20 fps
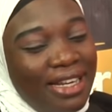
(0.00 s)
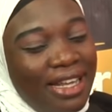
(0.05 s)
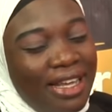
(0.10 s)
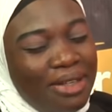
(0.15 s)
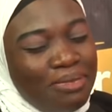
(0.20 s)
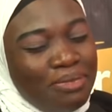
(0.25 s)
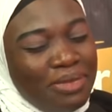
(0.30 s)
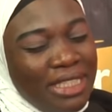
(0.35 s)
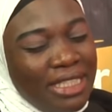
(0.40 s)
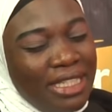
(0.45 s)

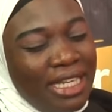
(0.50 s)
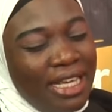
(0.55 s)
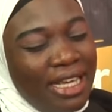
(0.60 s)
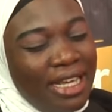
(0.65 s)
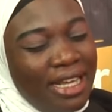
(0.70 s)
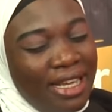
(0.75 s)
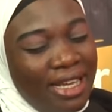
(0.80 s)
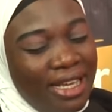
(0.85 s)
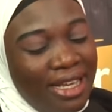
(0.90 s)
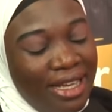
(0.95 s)
the,
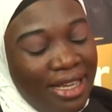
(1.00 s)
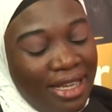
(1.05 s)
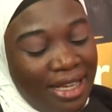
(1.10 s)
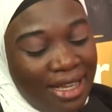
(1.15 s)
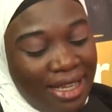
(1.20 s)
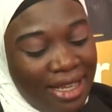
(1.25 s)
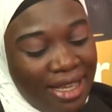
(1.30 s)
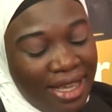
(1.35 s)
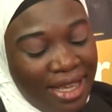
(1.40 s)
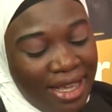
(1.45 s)
the
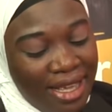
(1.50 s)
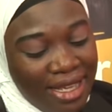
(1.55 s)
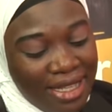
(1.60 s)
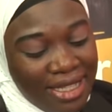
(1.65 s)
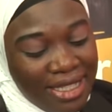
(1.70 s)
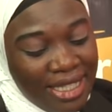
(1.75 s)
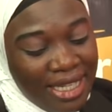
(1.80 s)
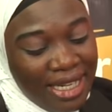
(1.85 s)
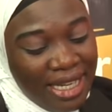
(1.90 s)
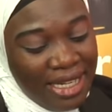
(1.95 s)

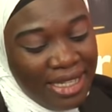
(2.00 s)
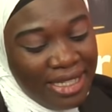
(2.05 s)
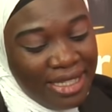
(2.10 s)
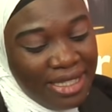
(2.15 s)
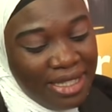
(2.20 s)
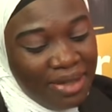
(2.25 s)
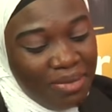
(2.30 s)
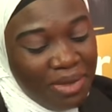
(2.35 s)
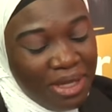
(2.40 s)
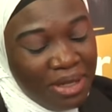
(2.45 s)
journalism